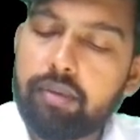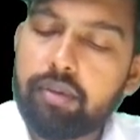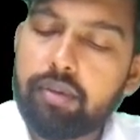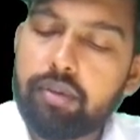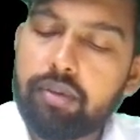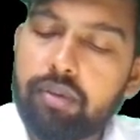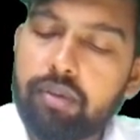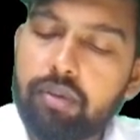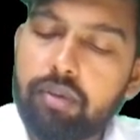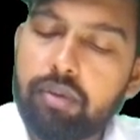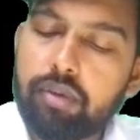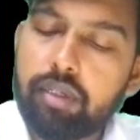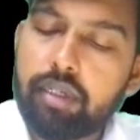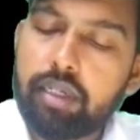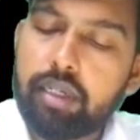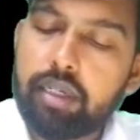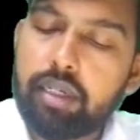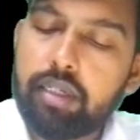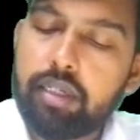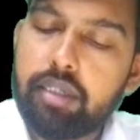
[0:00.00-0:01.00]
So
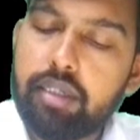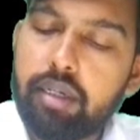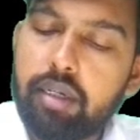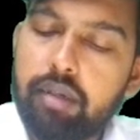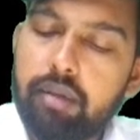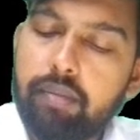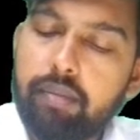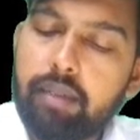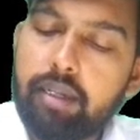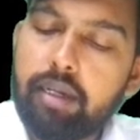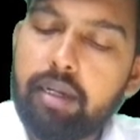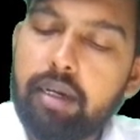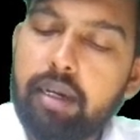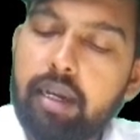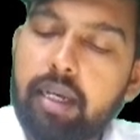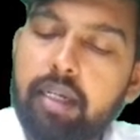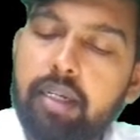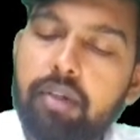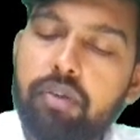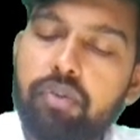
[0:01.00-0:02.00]
it is a
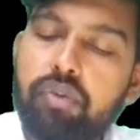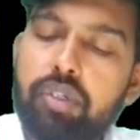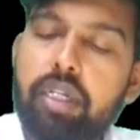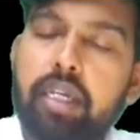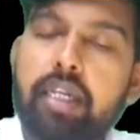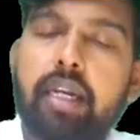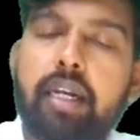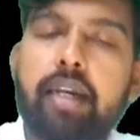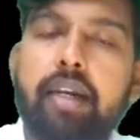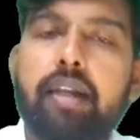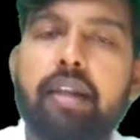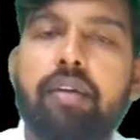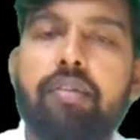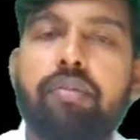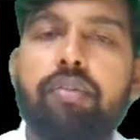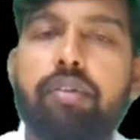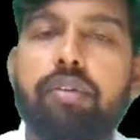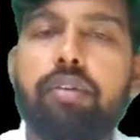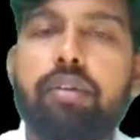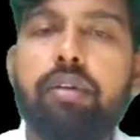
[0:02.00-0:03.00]
diagnostic criteria
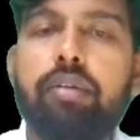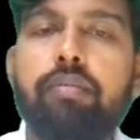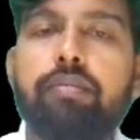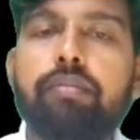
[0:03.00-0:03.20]
for the